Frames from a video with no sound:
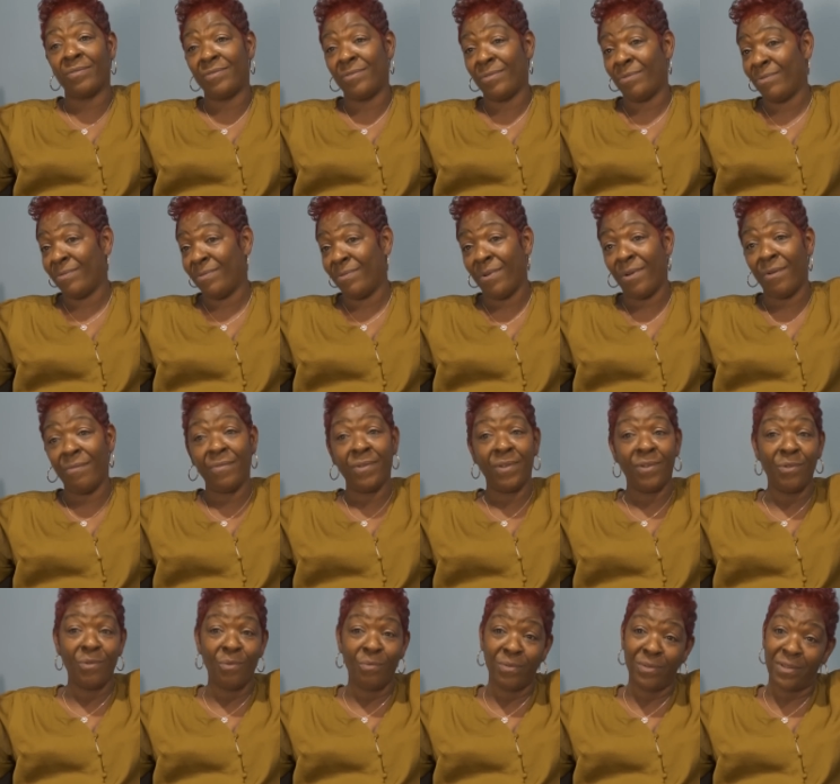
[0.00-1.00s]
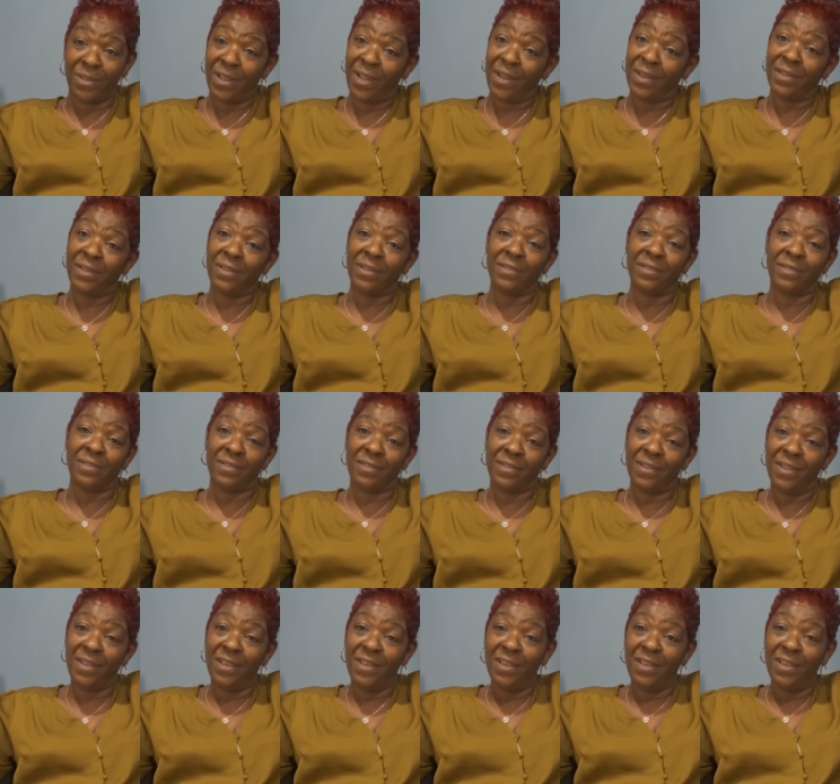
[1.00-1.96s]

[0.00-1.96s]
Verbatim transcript: So you already know what that is.